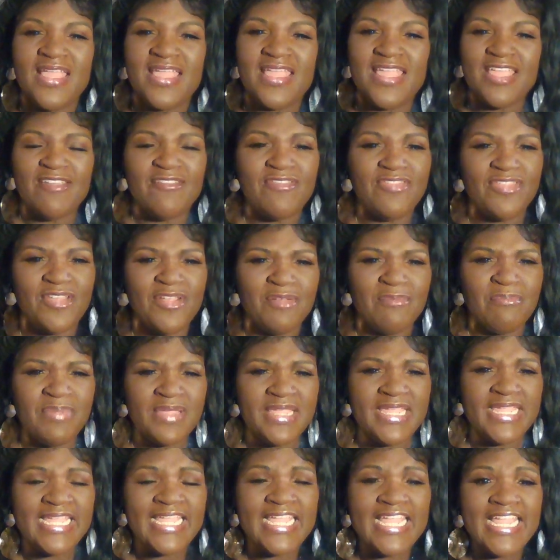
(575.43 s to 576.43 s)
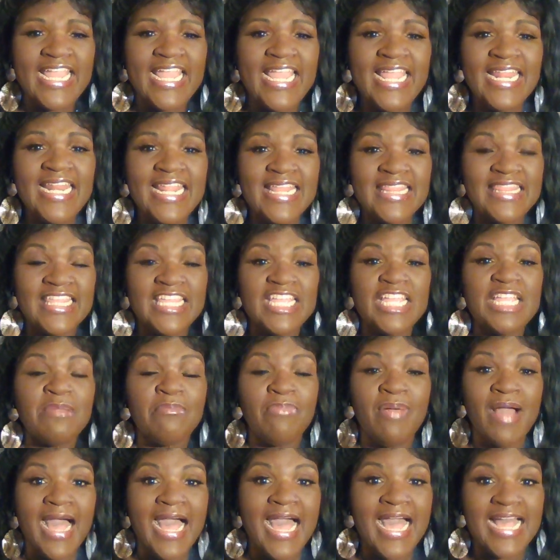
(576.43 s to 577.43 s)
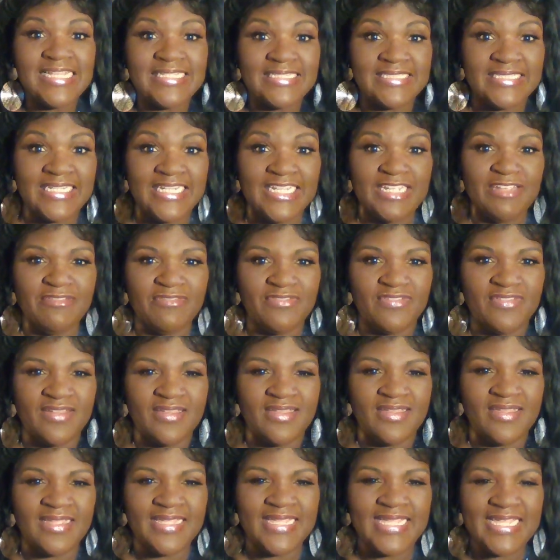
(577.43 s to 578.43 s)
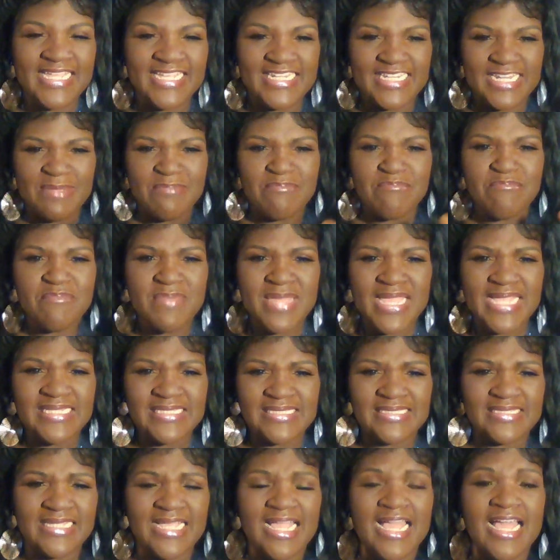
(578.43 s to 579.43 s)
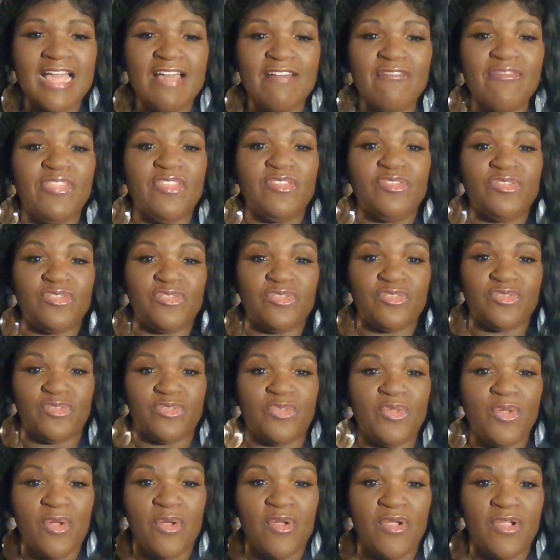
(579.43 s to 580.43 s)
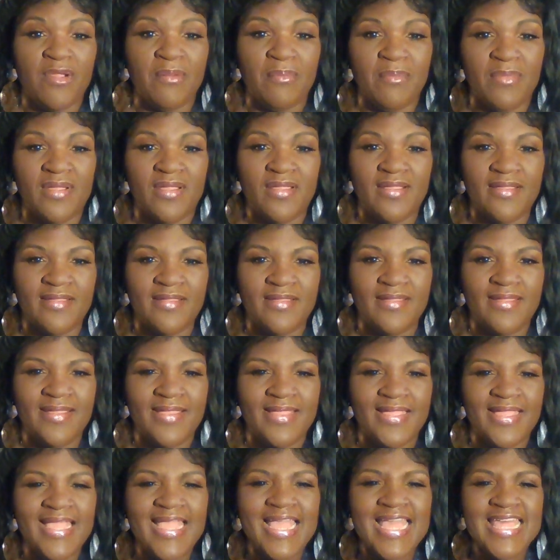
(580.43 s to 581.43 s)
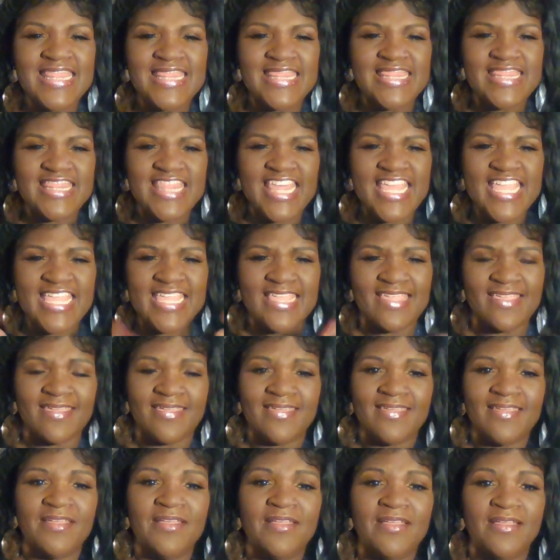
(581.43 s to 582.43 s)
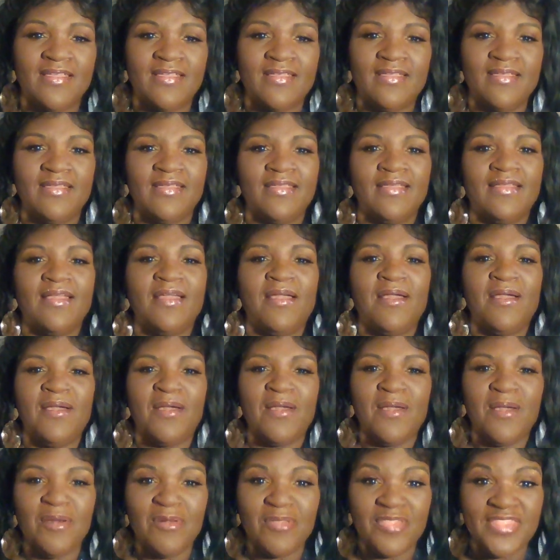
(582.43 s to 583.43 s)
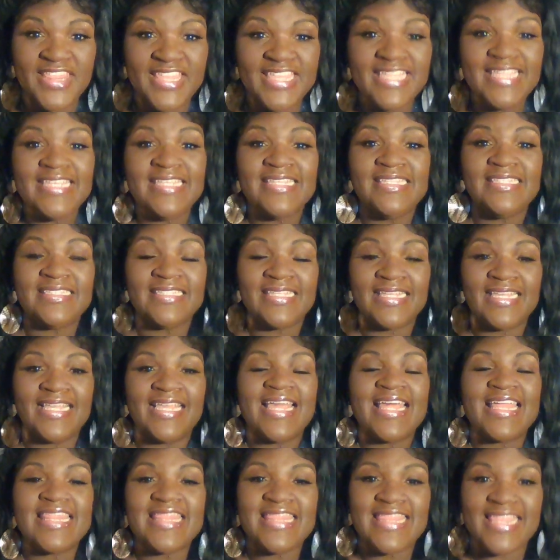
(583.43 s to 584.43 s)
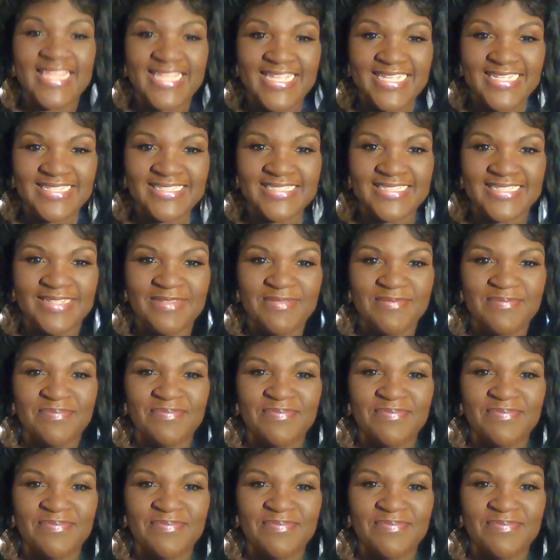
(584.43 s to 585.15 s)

if there be anything positive in the midst of the storm, think on these things.